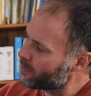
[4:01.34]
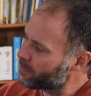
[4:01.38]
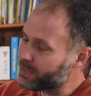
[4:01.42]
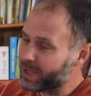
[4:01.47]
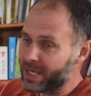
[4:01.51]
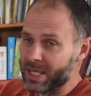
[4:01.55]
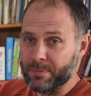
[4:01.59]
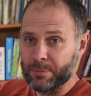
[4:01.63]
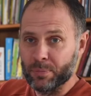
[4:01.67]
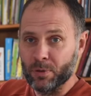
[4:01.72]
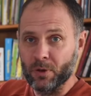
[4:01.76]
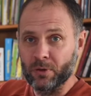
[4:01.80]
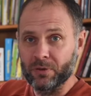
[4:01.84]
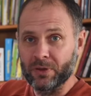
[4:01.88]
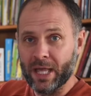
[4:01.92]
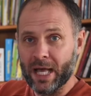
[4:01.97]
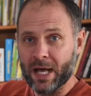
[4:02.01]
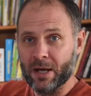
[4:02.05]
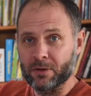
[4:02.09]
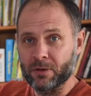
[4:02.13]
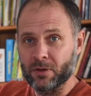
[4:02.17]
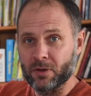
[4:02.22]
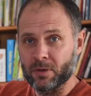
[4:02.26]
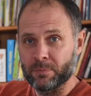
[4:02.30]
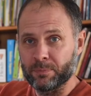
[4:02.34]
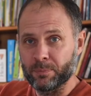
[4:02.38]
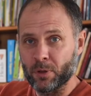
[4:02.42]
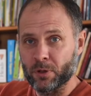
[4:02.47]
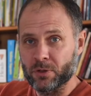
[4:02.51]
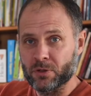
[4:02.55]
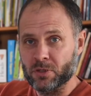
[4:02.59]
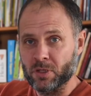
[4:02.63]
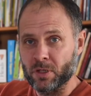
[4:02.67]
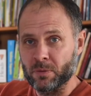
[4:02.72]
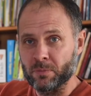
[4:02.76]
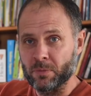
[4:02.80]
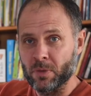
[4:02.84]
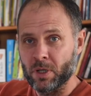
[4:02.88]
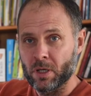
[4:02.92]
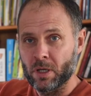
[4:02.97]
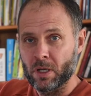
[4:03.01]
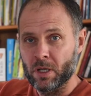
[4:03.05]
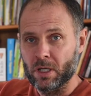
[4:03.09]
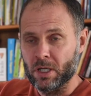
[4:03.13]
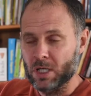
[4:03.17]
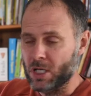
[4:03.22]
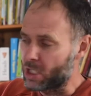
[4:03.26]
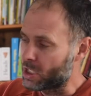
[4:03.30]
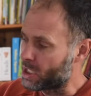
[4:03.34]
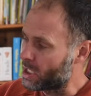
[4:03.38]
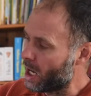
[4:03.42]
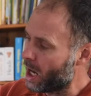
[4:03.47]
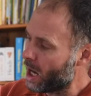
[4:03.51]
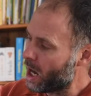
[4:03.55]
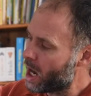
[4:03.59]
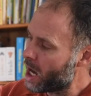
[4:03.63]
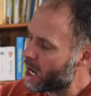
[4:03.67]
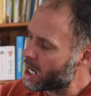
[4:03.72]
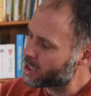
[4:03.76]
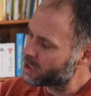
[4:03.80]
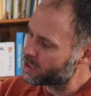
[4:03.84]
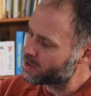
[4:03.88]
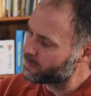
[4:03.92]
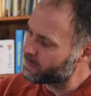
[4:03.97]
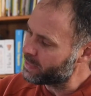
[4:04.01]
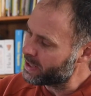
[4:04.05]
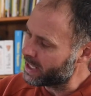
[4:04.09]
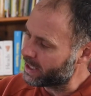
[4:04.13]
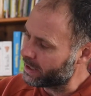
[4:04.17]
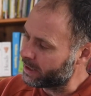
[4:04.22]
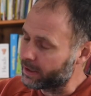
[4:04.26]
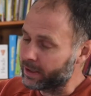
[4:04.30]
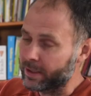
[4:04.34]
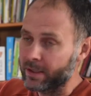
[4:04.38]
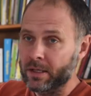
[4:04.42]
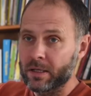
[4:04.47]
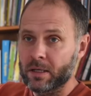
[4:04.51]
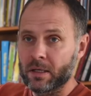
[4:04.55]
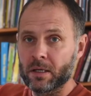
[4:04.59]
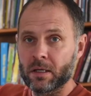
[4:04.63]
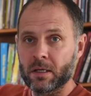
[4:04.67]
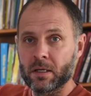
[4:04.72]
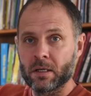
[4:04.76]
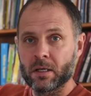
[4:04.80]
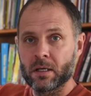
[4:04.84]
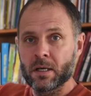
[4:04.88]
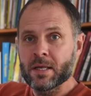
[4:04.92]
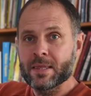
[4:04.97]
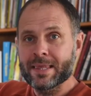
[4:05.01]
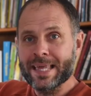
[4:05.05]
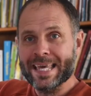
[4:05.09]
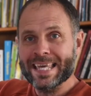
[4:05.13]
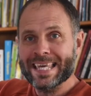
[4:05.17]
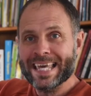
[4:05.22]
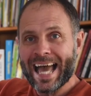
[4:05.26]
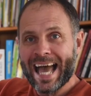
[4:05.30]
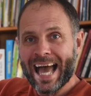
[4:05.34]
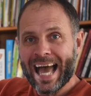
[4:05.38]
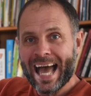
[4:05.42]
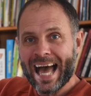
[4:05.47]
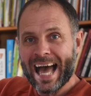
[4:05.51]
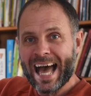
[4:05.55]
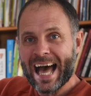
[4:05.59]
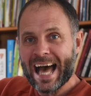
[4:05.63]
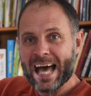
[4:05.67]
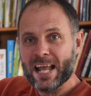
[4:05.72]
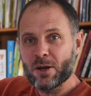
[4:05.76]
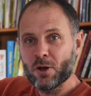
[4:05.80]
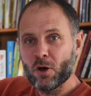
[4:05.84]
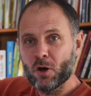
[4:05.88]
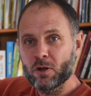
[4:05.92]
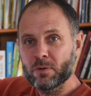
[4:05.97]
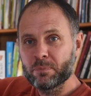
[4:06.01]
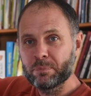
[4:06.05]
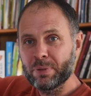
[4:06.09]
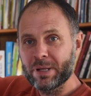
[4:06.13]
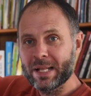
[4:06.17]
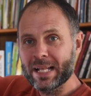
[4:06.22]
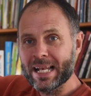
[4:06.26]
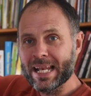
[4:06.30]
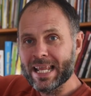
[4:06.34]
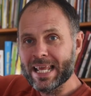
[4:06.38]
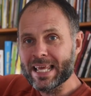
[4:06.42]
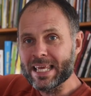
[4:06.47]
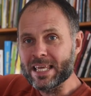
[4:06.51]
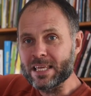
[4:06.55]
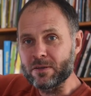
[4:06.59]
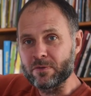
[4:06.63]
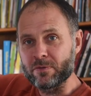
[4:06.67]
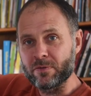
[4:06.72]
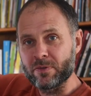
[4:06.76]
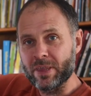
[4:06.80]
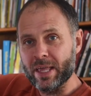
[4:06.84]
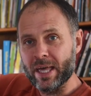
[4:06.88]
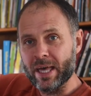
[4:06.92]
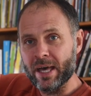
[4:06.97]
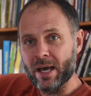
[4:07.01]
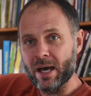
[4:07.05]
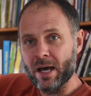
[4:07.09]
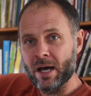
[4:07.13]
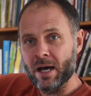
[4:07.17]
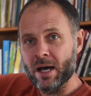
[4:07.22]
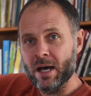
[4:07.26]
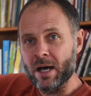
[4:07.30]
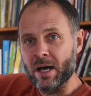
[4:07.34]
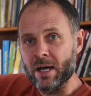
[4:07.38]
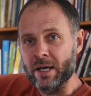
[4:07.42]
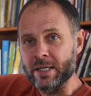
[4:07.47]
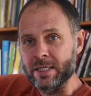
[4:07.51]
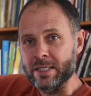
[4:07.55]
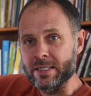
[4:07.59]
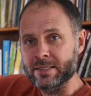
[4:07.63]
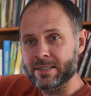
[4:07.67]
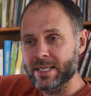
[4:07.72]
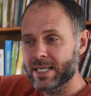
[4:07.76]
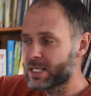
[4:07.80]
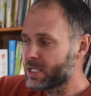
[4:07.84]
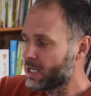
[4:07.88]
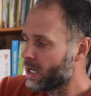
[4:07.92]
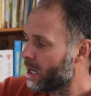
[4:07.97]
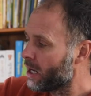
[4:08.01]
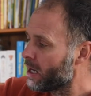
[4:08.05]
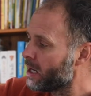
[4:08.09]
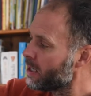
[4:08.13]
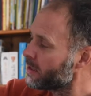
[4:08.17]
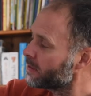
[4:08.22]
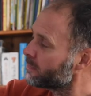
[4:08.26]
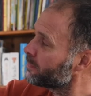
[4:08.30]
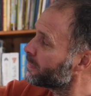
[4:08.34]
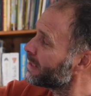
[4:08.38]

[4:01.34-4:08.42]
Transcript: people down at the bottom, gasping. They cannot believe their eyes. They can't